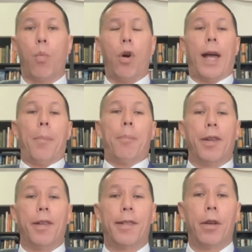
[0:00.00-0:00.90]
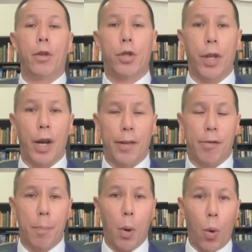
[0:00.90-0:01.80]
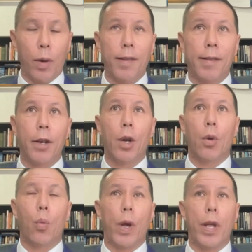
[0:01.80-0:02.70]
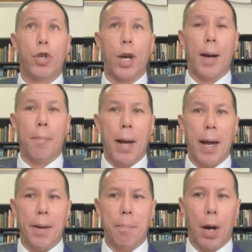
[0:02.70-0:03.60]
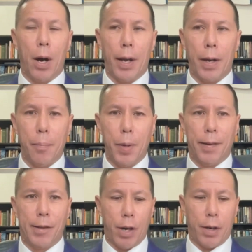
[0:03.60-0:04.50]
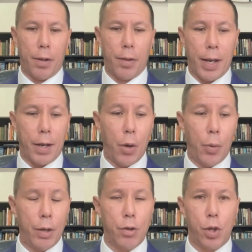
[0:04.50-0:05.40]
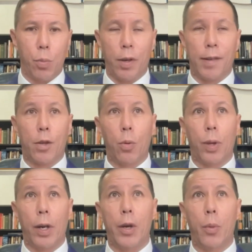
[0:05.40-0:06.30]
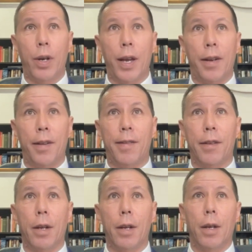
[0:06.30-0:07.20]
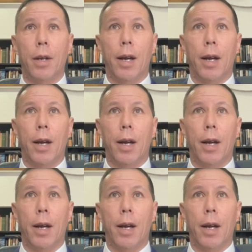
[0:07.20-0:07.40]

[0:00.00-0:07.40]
Now, what happens to those reports which are made by an administrator? They go into what's called the liquidator's